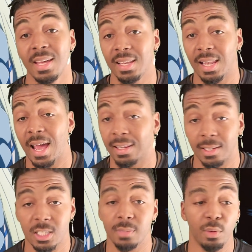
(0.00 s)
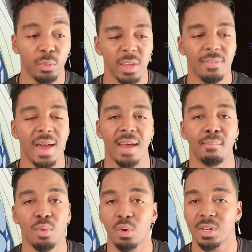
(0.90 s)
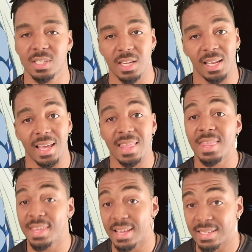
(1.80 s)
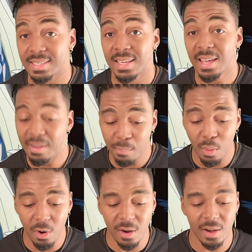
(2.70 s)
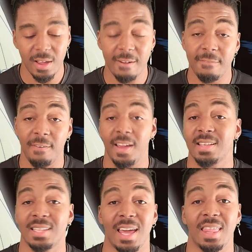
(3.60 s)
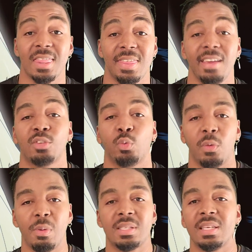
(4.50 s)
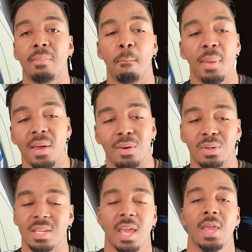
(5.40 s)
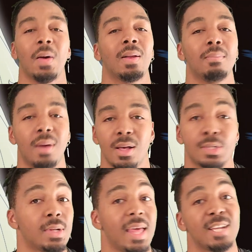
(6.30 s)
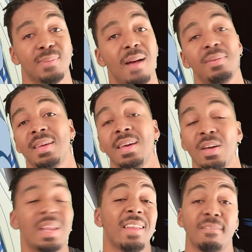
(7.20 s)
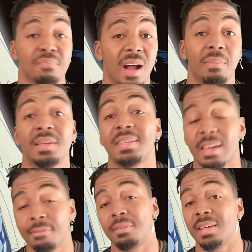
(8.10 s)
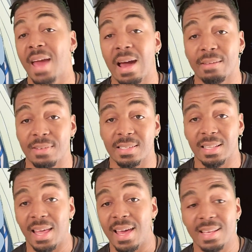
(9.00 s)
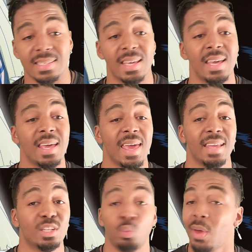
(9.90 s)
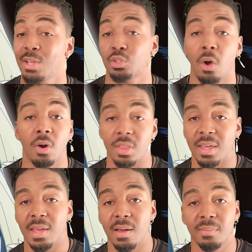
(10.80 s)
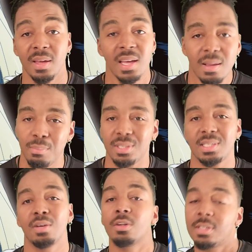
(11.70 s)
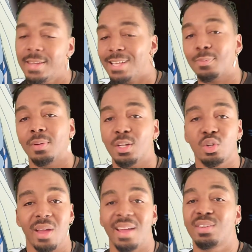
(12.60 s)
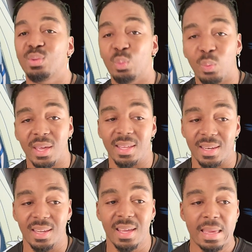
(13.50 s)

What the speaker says: lackluster. But we've gotten more shit like this, more fights like this, where we see Bell taking on a monster that is definitely out of his class and just way stronger than him, but still desperately trying to win.